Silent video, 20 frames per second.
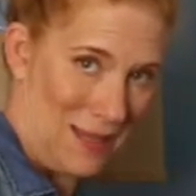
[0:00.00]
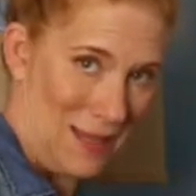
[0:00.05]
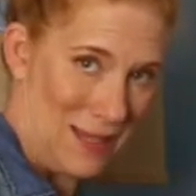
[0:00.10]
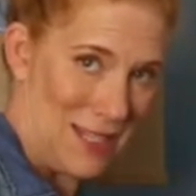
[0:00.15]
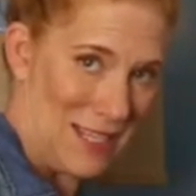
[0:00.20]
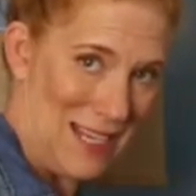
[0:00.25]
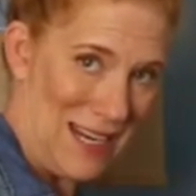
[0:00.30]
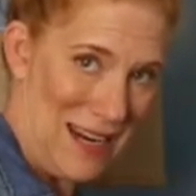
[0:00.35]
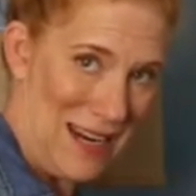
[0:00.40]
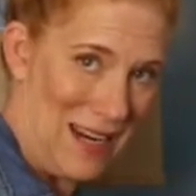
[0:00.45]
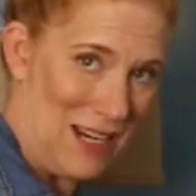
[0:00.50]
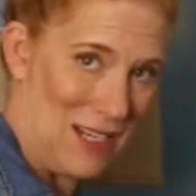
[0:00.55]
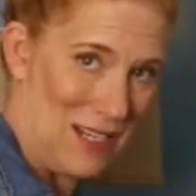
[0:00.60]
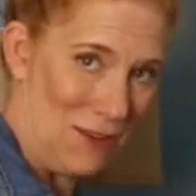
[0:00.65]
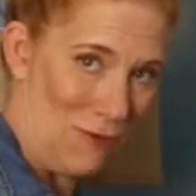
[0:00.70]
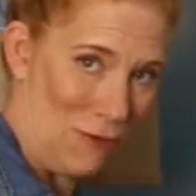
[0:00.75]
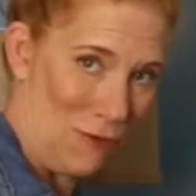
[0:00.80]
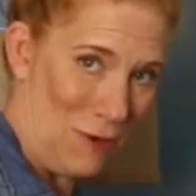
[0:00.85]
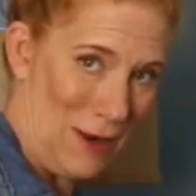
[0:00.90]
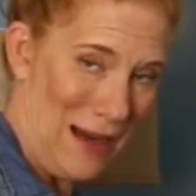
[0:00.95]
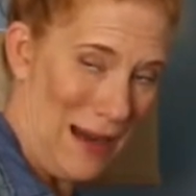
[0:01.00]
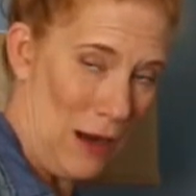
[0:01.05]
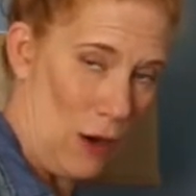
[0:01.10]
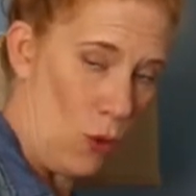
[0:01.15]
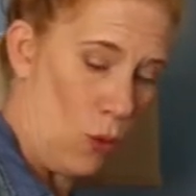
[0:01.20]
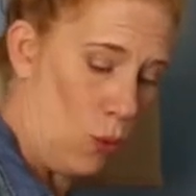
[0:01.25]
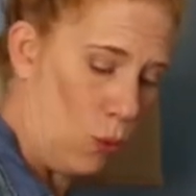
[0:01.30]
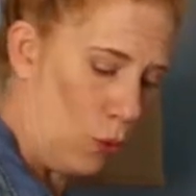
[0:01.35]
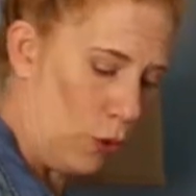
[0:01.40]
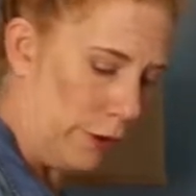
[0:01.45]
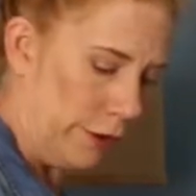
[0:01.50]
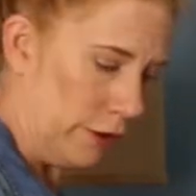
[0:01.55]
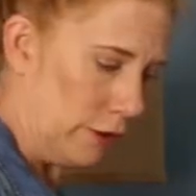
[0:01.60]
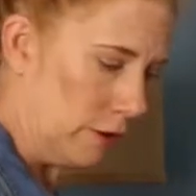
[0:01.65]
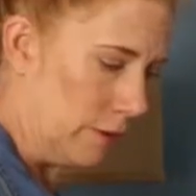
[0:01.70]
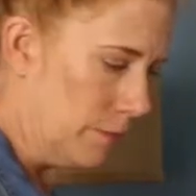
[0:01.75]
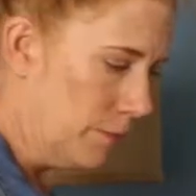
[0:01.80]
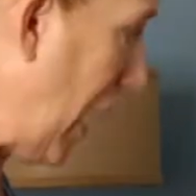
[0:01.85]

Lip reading: stage right corner.